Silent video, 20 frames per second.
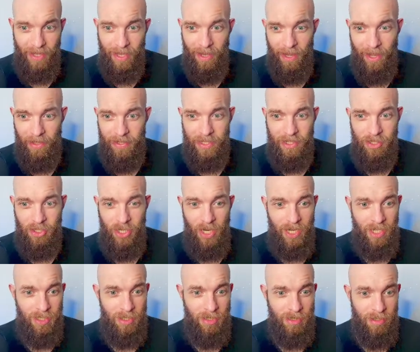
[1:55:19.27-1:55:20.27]
I think it
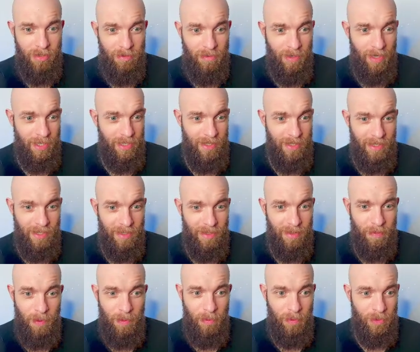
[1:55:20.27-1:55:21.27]
changes you, right? And
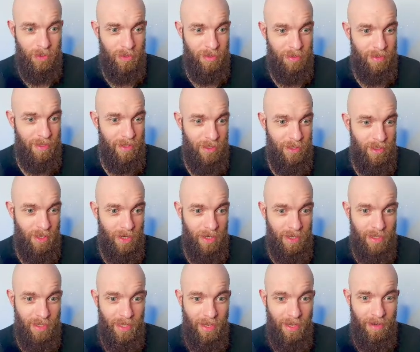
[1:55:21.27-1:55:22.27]
these people just
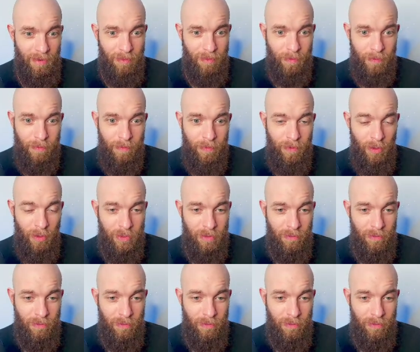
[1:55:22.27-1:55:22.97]
start there with lots